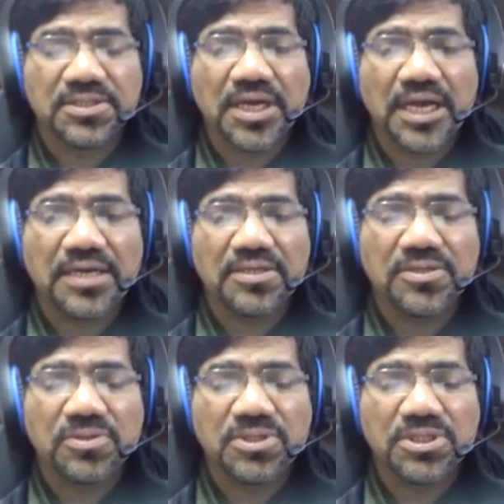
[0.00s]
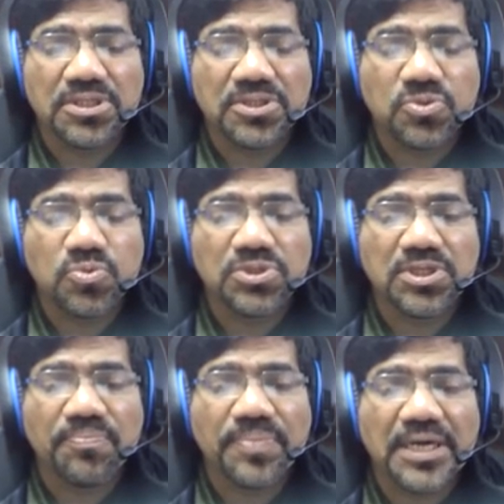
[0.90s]
And so these are the two
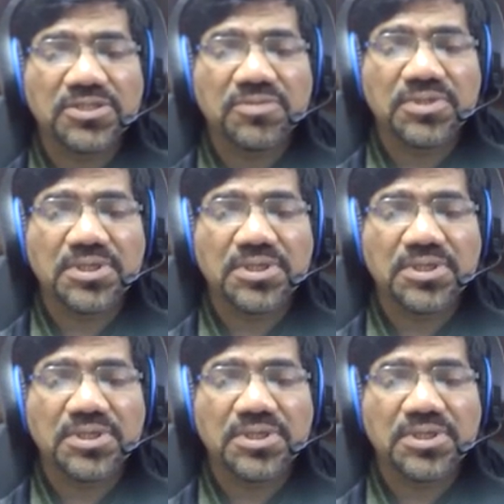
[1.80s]
subparts of